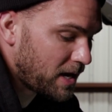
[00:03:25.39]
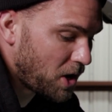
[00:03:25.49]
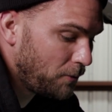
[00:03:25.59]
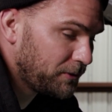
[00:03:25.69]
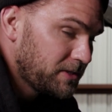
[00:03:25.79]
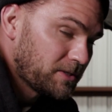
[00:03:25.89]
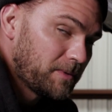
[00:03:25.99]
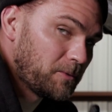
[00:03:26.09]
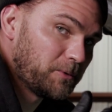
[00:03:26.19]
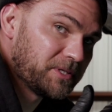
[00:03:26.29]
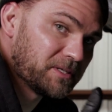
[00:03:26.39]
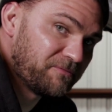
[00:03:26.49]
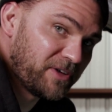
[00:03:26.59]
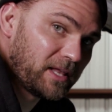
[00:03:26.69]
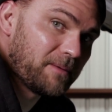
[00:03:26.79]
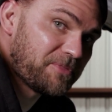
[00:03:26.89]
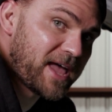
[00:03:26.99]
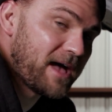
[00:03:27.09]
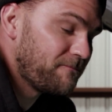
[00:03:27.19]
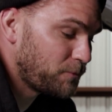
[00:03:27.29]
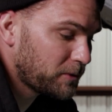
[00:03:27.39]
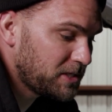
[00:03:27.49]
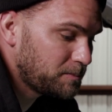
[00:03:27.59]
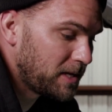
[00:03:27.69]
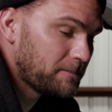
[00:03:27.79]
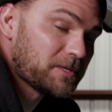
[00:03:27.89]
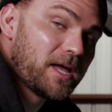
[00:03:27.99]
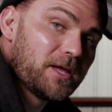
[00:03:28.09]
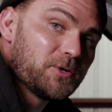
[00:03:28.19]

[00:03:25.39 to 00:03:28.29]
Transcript: and hopefully somebody will develop that for these pumps.